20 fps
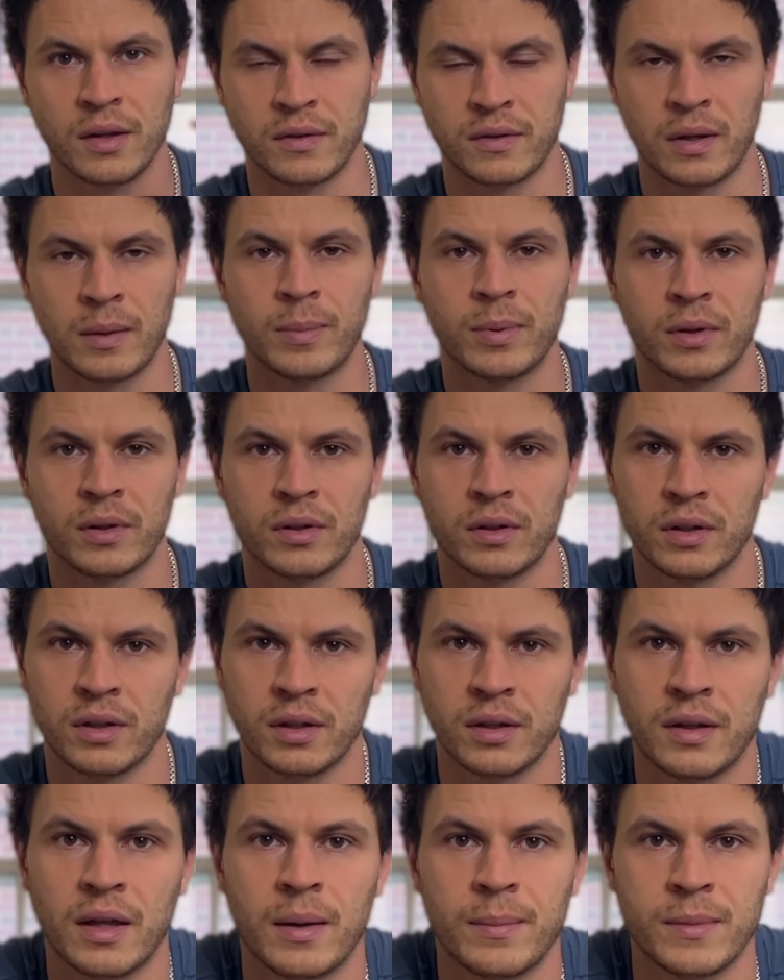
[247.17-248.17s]

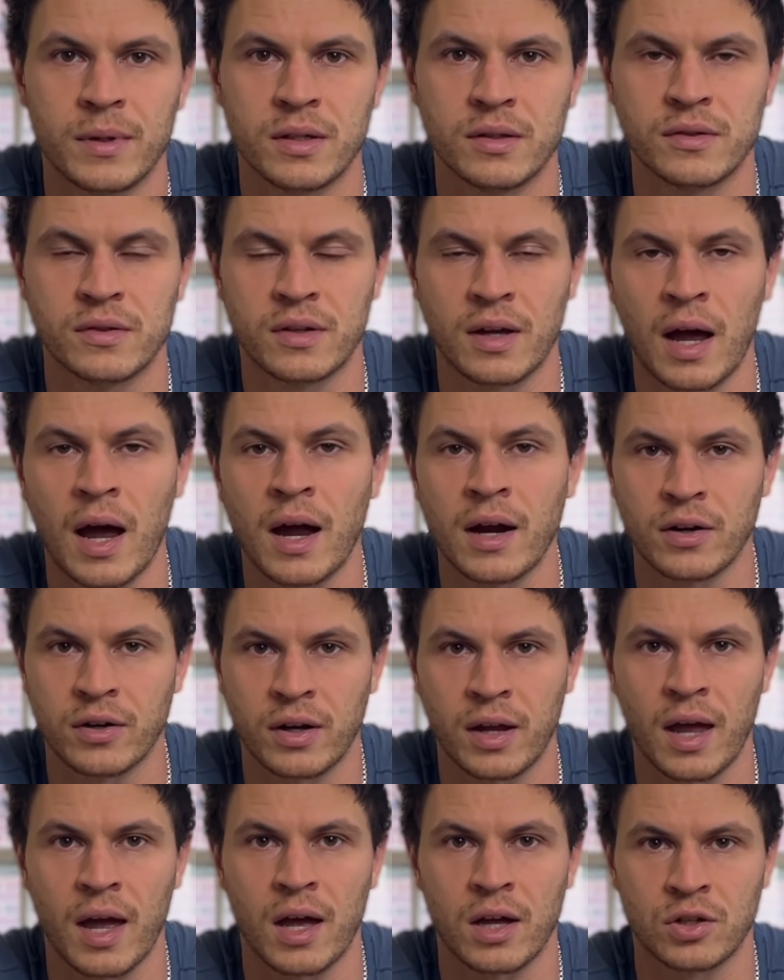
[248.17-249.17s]
Typically that means higher
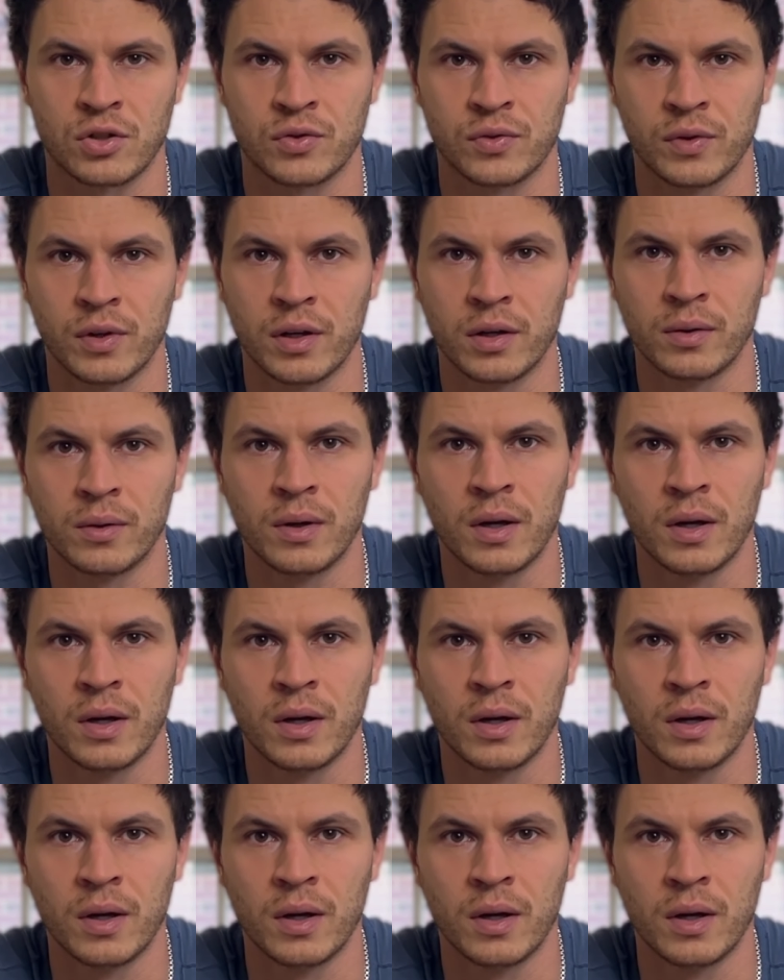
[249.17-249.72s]
cash flow,